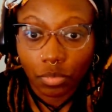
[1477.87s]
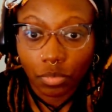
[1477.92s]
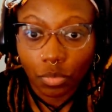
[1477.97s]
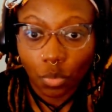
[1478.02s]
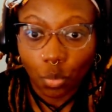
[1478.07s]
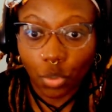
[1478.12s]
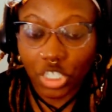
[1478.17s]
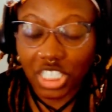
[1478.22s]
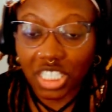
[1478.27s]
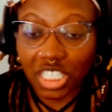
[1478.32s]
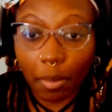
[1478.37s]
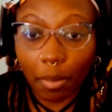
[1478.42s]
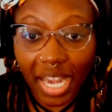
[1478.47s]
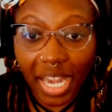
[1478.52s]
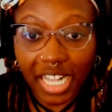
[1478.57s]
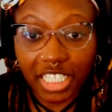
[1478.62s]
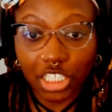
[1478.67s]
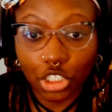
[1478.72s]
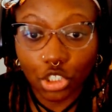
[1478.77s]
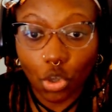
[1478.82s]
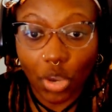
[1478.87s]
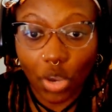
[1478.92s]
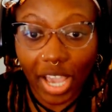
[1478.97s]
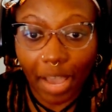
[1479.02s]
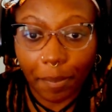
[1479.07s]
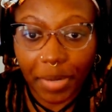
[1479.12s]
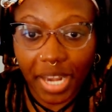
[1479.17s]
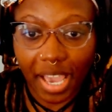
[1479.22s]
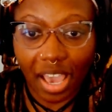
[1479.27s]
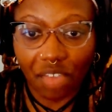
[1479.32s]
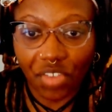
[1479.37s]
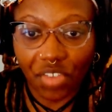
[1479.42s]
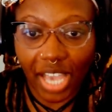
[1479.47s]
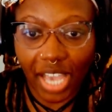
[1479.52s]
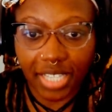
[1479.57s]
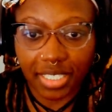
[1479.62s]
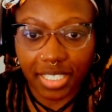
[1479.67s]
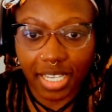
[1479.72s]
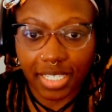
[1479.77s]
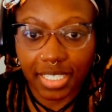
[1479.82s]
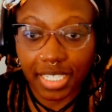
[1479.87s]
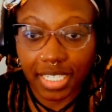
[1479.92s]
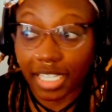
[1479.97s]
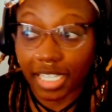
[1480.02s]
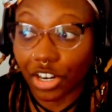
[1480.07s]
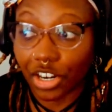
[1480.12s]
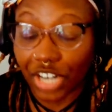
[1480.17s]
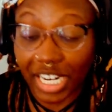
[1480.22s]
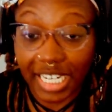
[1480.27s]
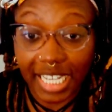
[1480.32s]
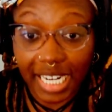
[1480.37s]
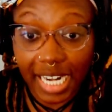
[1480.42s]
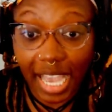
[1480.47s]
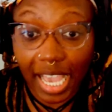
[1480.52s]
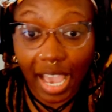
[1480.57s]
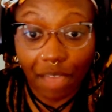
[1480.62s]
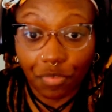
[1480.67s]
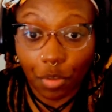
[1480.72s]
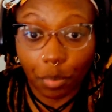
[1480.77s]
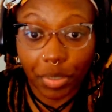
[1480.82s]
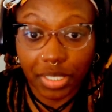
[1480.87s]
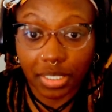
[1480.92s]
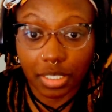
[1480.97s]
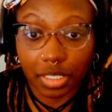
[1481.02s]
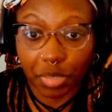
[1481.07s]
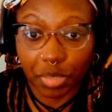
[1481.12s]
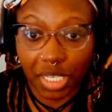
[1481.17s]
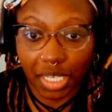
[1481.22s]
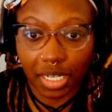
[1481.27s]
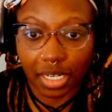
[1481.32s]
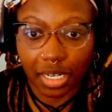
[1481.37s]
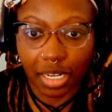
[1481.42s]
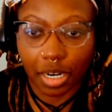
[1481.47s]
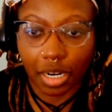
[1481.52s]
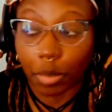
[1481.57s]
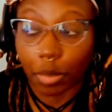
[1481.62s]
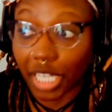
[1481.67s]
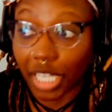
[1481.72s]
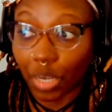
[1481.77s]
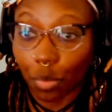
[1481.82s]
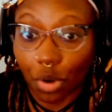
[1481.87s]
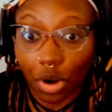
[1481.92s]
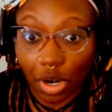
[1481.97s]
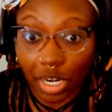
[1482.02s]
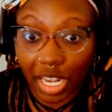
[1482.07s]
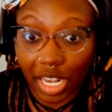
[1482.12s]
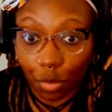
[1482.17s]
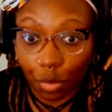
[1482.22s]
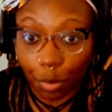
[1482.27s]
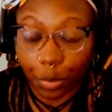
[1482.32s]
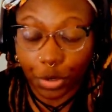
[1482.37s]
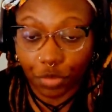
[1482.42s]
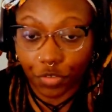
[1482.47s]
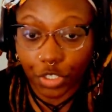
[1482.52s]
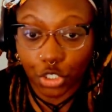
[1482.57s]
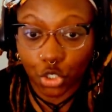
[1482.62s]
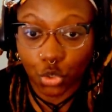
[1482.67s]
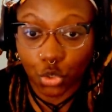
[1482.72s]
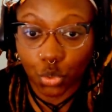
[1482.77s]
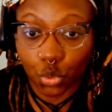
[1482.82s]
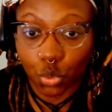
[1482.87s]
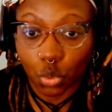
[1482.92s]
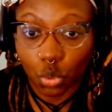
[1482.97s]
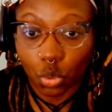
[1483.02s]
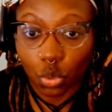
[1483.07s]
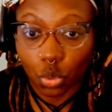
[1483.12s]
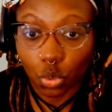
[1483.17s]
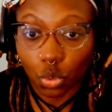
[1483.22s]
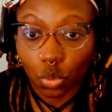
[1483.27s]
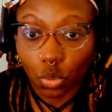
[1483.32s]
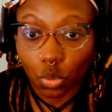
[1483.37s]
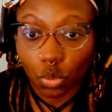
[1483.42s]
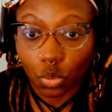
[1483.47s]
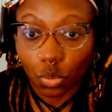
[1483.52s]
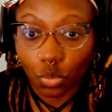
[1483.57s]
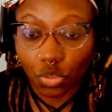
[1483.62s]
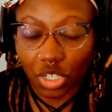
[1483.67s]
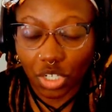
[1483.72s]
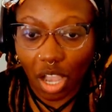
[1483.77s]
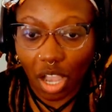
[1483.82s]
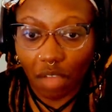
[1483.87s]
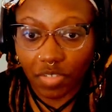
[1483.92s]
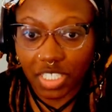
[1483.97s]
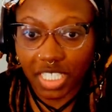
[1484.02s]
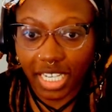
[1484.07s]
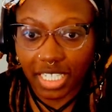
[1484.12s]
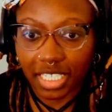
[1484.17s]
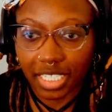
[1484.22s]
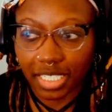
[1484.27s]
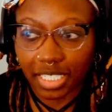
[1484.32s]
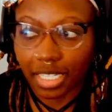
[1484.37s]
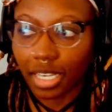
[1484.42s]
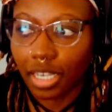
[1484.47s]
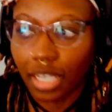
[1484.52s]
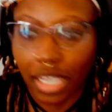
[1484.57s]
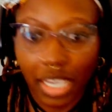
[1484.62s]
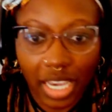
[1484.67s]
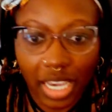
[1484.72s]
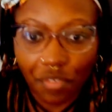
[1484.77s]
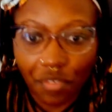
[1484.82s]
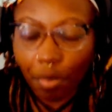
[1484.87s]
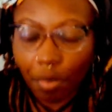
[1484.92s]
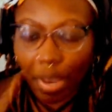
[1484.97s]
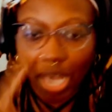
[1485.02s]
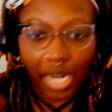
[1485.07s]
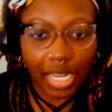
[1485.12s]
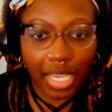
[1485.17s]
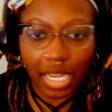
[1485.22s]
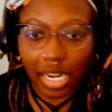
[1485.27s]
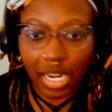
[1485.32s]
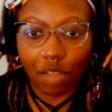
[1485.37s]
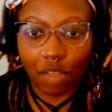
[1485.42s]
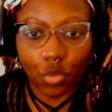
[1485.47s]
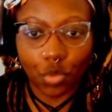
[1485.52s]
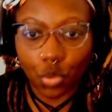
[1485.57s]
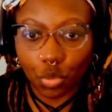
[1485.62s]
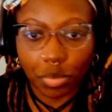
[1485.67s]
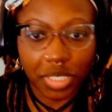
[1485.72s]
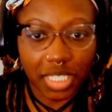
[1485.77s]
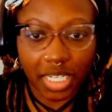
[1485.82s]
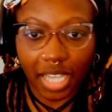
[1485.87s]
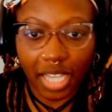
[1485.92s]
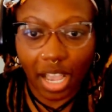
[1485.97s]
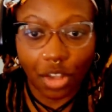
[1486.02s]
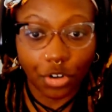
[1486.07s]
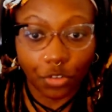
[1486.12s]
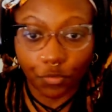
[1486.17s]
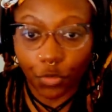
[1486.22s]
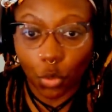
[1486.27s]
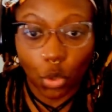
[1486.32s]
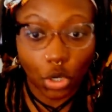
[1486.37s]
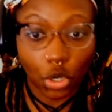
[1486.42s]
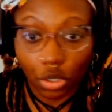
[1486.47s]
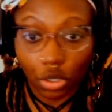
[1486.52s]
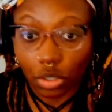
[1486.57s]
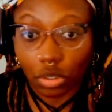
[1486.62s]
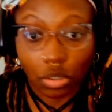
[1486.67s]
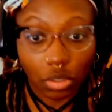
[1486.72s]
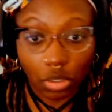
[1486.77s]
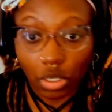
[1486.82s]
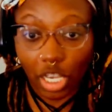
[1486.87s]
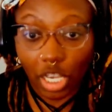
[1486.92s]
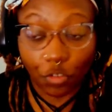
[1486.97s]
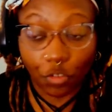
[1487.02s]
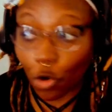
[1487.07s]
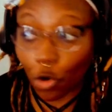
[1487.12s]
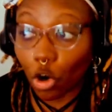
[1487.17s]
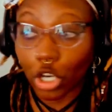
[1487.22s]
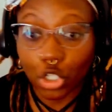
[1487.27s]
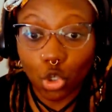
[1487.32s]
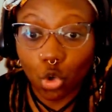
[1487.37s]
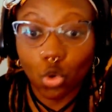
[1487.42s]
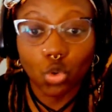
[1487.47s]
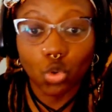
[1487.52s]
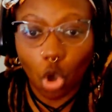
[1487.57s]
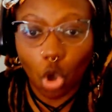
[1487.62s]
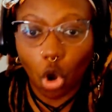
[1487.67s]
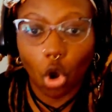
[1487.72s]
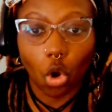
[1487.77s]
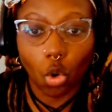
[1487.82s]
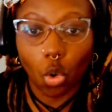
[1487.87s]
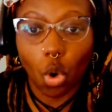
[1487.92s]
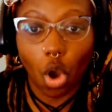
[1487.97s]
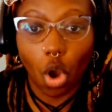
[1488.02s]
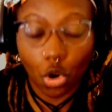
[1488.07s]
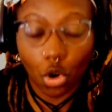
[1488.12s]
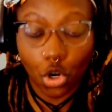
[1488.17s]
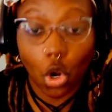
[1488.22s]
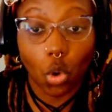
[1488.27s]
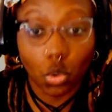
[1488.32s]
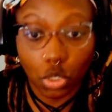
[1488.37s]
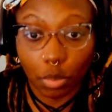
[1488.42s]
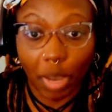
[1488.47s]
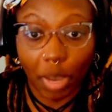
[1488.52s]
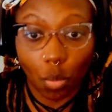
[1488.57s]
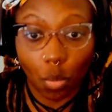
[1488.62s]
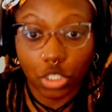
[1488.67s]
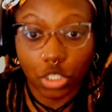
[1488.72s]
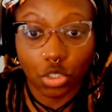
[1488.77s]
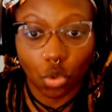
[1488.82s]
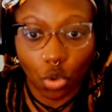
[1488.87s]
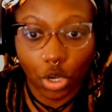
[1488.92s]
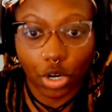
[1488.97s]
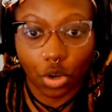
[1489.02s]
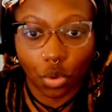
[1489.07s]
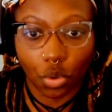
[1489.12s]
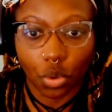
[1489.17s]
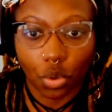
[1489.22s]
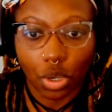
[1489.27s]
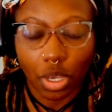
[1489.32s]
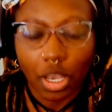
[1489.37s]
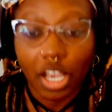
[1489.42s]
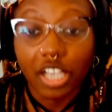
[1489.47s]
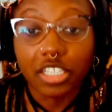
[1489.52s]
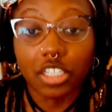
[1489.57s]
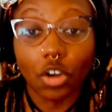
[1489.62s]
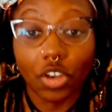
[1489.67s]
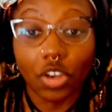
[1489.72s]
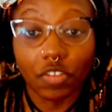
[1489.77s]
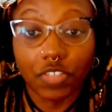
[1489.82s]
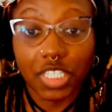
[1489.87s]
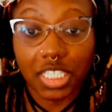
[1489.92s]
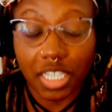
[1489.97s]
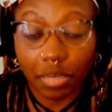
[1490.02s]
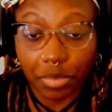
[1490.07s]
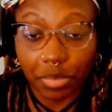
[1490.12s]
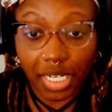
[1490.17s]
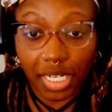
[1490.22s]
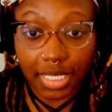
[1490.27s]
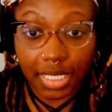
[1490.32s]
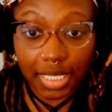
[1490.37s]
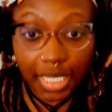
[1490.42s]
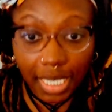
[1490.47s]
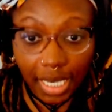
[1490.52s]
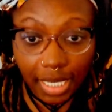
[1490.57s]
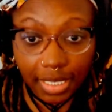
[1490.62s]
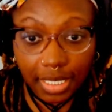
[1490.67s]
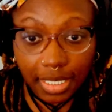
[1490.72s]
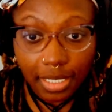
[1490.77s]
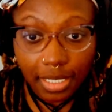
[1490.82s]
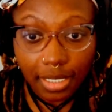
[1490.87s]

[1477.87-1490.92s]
where somebody just so happened to have access in there that didn't have no business being in there, but they were privy to the conversation. Everybody in that room is accounted for as far as who all knows about what's going on. So if something is leaked,